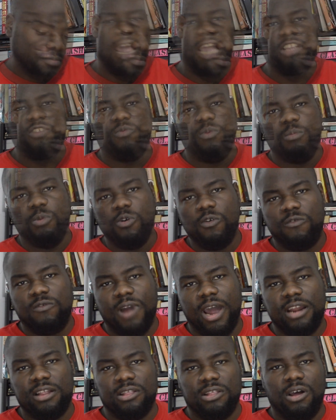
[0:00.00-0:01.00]
And next we
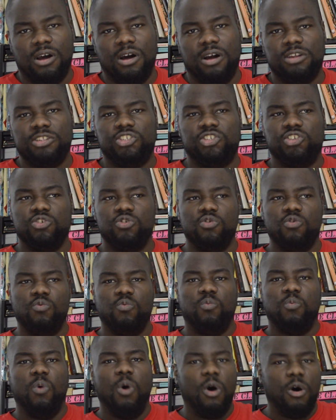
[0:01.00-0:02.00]
move right along to
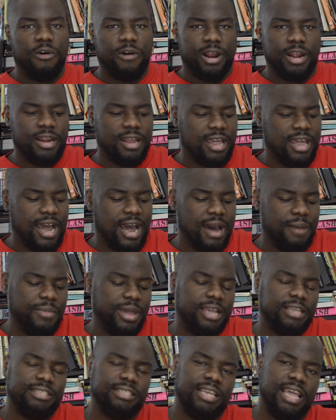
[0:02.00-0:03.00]
Warren
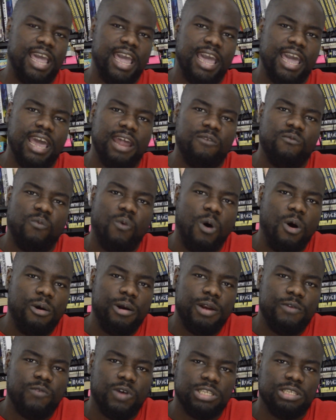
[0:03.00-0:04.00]
Comics. And
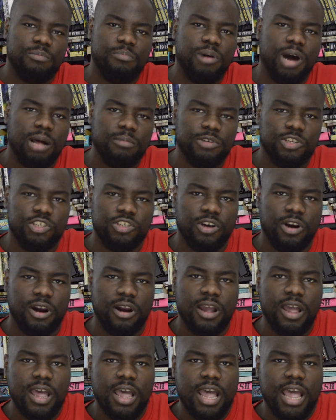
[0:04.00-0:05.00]
Warren was a
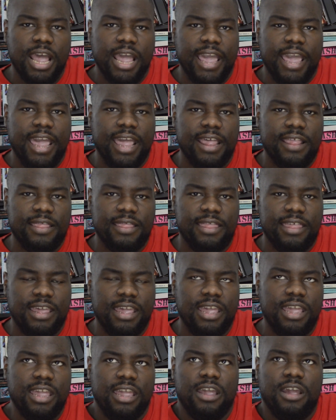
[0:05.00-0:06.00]
publisher in
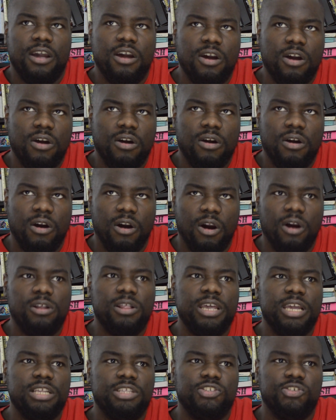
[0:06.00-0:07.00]
the
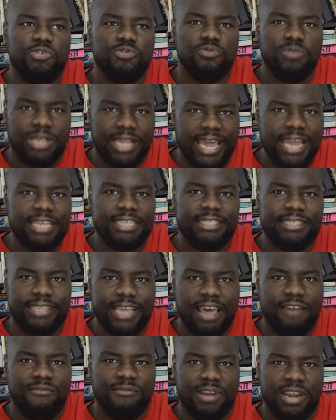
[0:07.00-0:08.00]
early to late
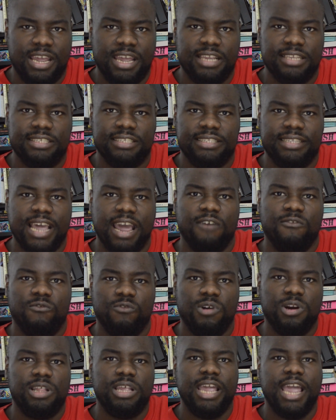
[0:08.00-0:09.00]
70s that
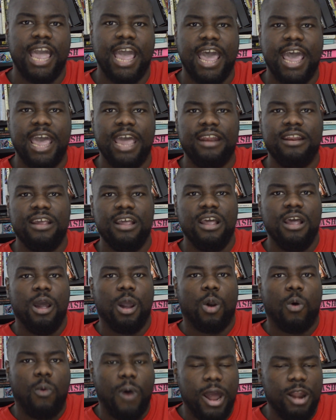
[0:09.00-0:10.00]
really had
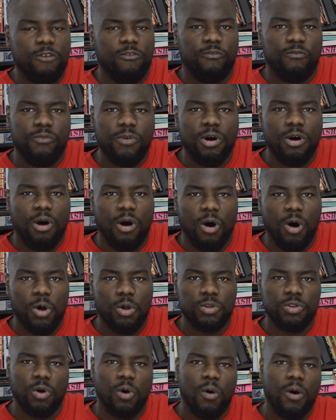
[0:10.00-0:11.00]
quite a
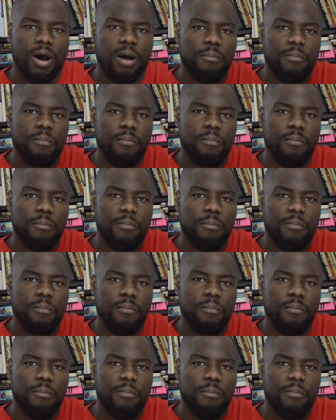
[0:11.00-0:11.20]
foothold